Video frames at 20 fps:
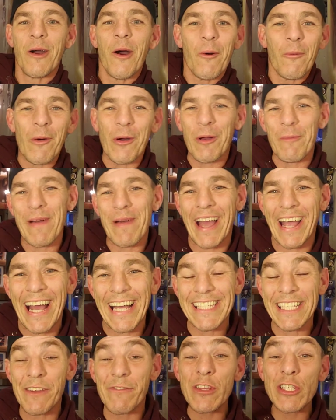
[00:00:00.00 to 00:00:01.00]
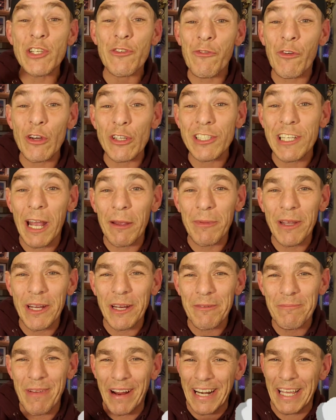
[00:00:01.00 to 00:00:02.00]
Welcome back, guys, and if this is your first time
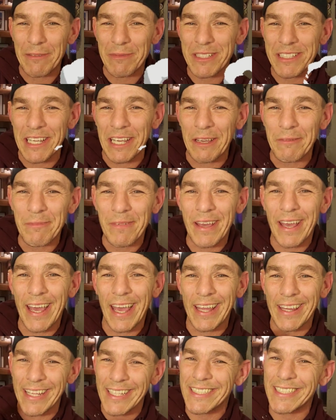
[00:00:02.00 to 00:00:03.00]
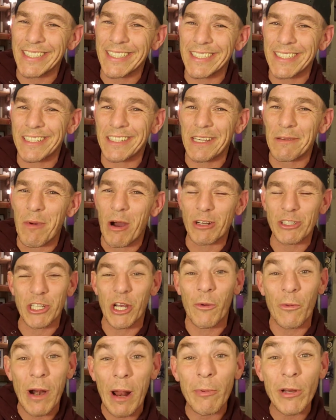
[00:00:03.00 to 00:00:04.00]
here, my name's Tim, and this is the Timo Show,
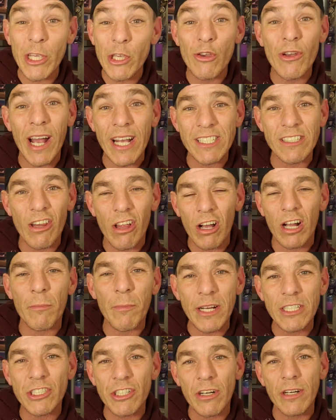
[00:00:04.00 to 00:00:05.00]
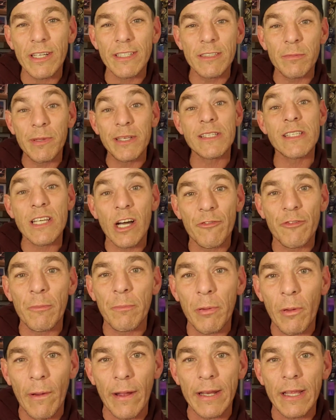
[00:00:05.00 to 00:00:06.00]
where I bring you guys along on my journey to being
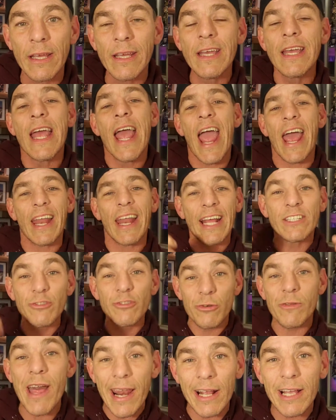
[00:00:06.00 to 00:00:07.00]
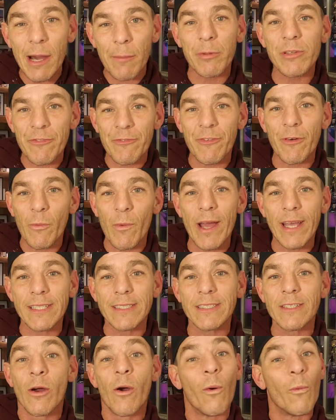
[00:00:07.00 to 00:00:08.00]
self-employed. And I do that a couple different
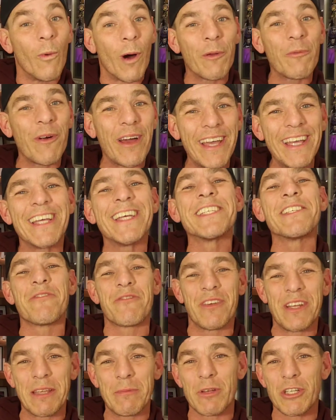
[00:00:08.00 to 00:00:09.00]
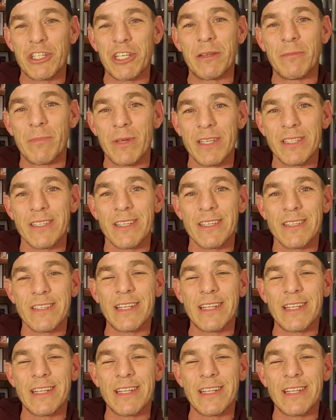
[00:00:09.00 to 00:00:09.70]
ways. One way is a vending machine business.